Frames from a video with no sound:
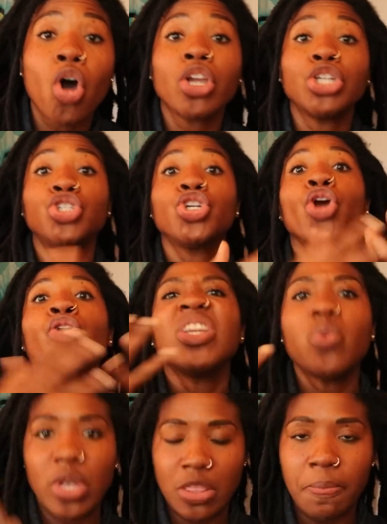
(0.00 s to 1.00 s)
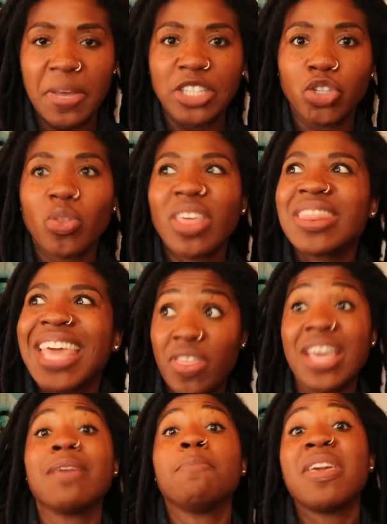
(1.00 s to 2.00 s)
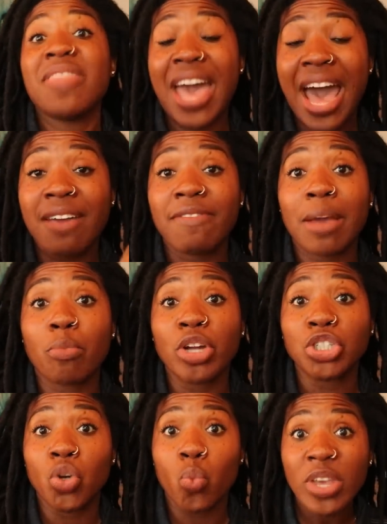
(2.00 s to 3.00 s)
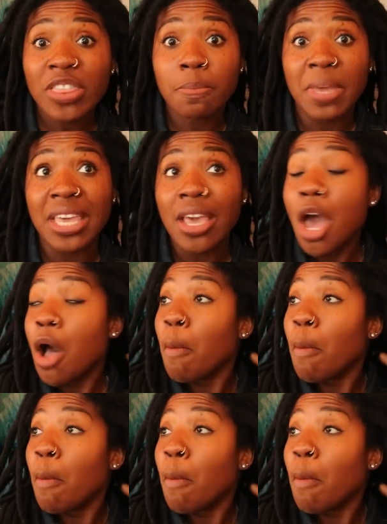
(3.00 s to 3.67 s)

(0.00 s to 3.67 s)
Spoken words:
on a journey with me so that where they can be in that high vibration with me.